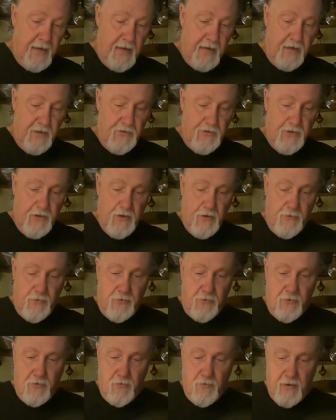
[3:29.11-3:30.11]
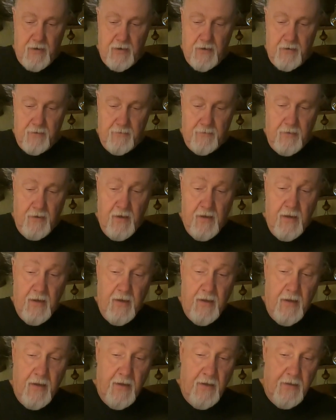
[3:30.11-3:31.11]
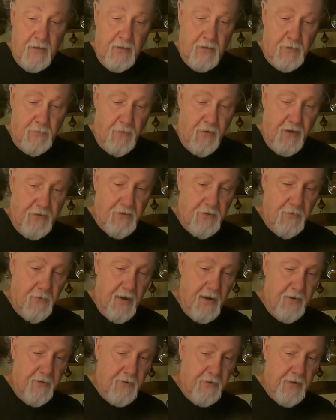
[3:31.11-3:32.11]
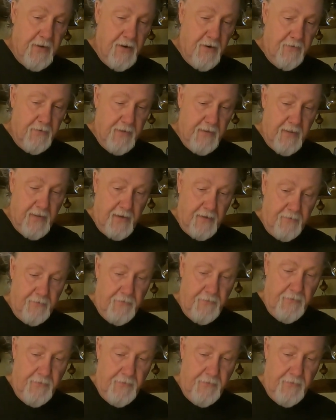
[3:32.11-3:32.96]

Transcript: And as you go through, it spreads around to everything.